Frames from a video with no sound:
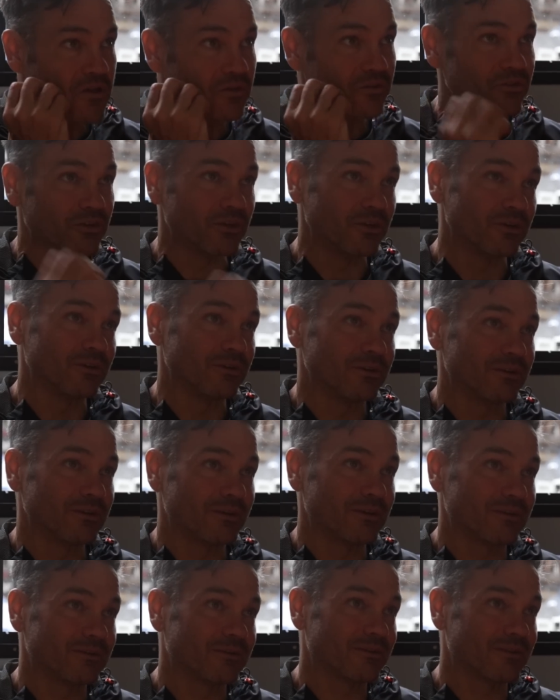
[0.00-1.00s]
So
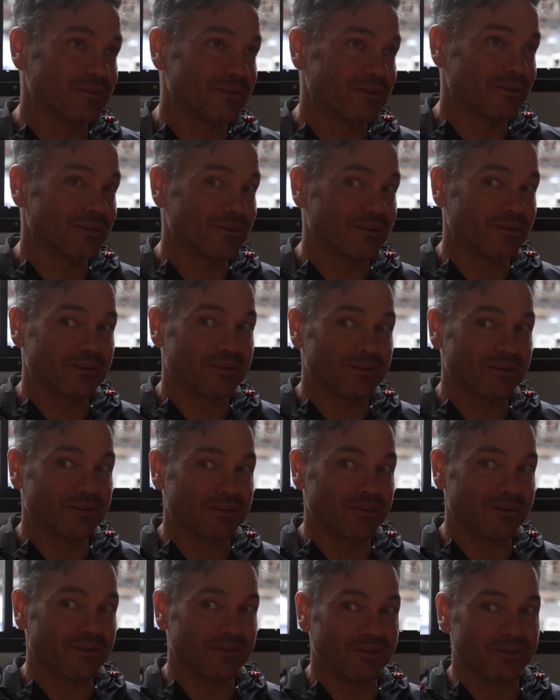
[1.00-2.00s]

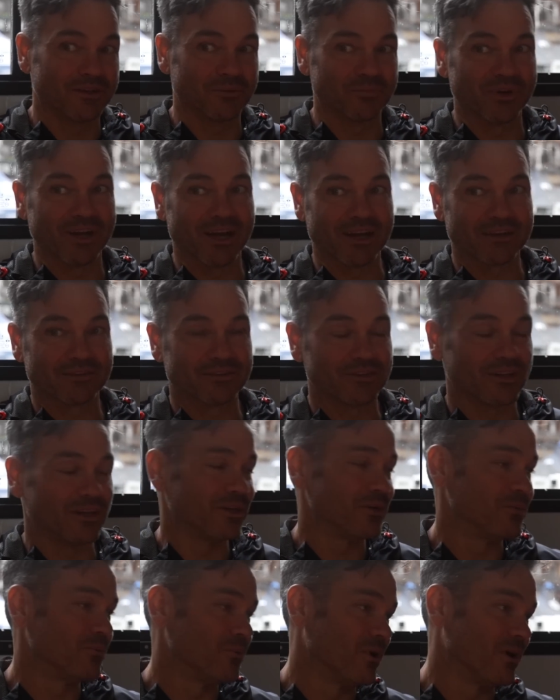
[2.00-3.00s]
you can practice all
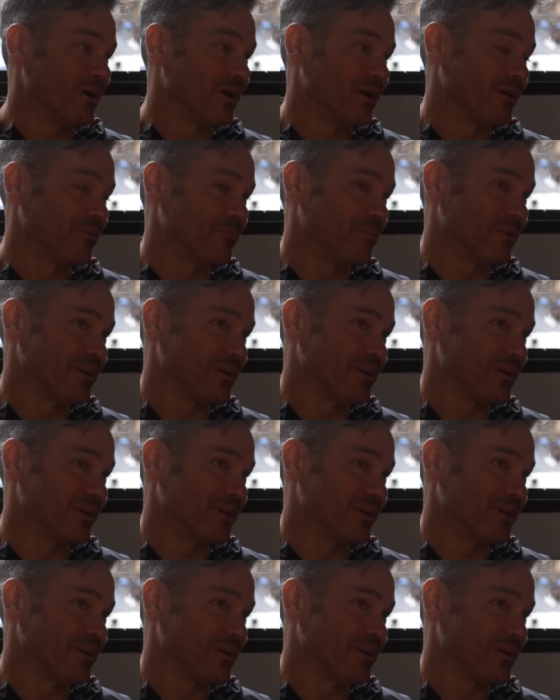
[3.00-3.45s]
you want,